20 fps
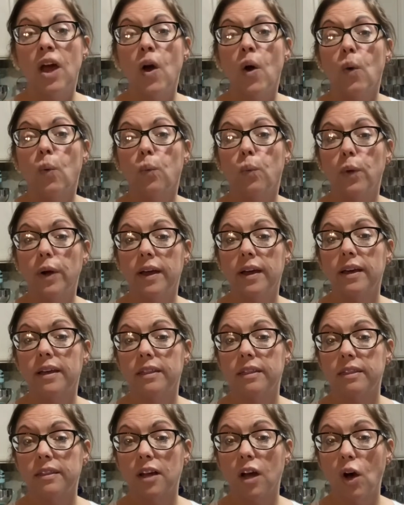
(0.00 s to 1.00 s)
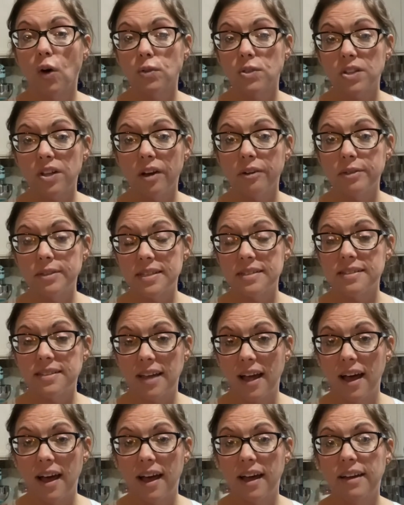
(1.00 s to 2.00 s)
with coleslaw as a
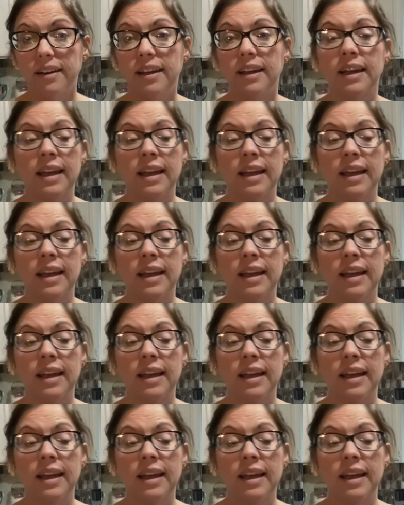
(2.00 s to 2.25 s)
side